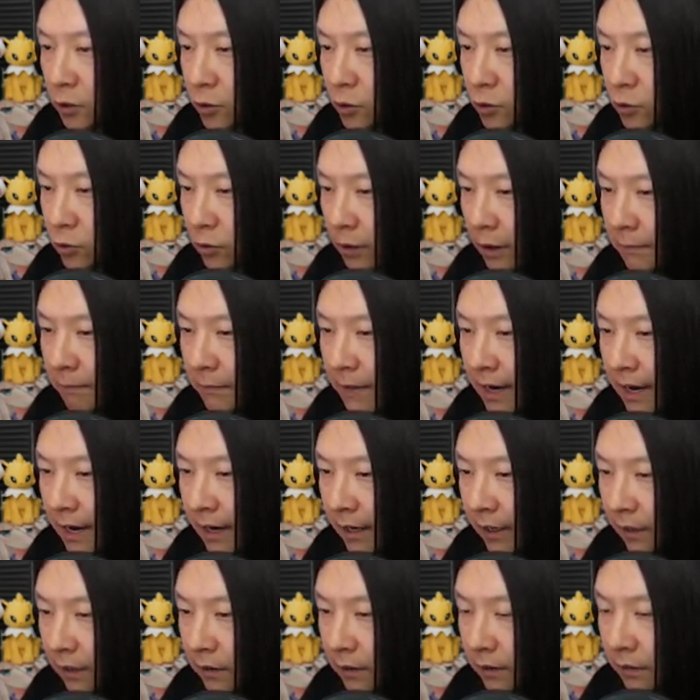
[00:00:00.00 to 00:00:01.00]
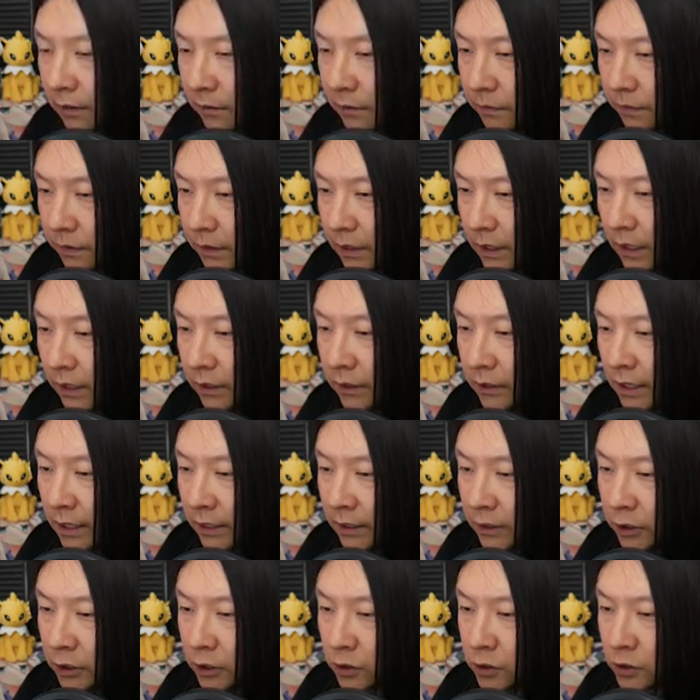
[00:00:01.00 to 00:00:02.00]
Straight back, and
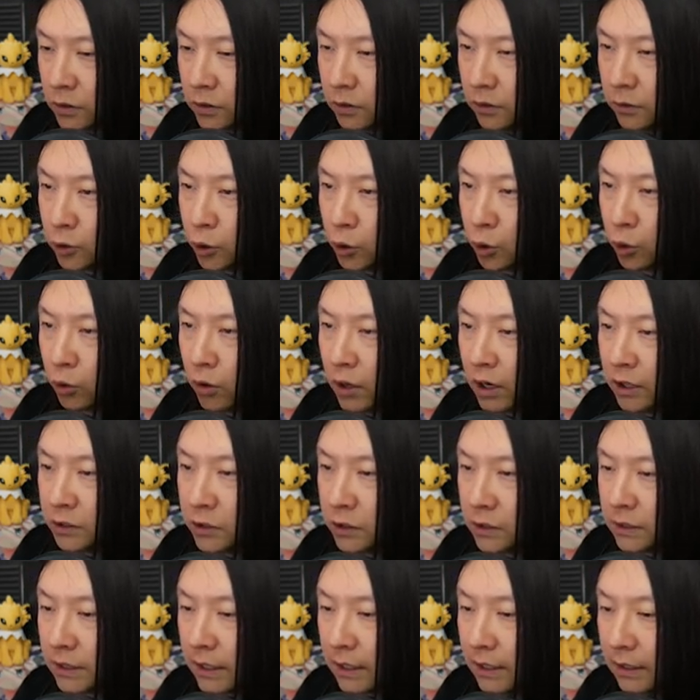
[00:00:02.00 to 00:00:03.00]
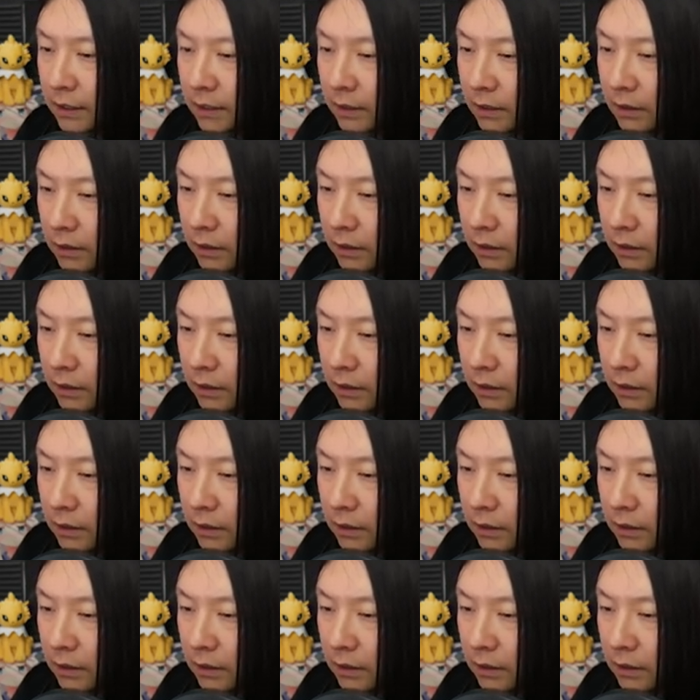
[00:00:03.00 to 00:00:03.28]
then just trust